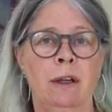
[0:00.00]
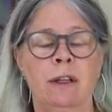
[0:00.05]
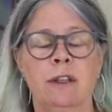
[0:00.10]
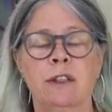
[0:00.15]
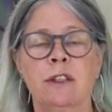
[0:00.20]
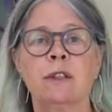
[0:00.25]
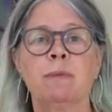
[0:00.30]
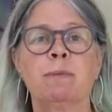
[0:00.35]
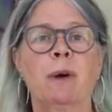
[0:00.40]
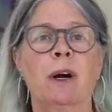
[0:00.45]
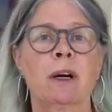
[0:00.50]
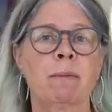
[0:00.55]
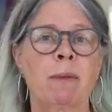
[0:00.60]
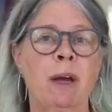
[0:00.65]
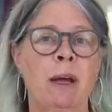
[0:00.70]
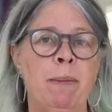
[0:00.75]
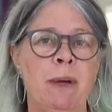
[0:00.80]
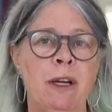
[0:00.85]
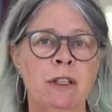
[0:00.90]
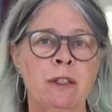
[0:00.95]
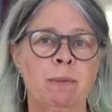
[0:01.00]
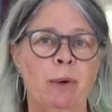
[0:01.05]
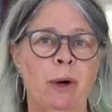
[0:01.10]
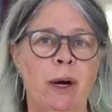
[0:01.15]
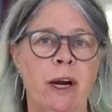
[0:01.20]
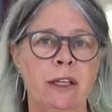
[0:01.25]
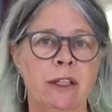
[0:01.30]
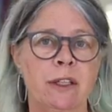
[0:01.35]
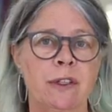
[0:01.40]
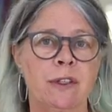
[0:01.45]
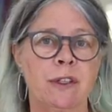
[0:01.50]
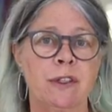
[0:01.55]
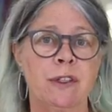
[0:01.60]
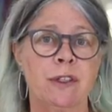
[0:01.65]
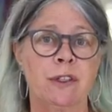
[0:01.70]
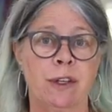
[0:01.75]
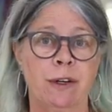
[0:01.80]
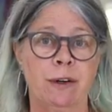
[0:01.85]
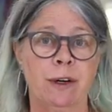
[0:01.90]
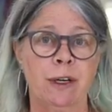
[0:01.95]
This is part of my Best Practices
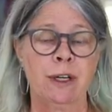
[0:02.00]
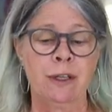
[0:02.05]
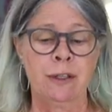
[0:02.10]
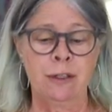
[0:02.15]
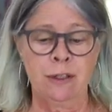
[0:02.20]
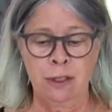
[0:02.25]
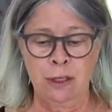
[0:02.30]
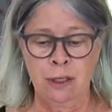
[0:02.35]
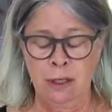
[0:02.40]
series,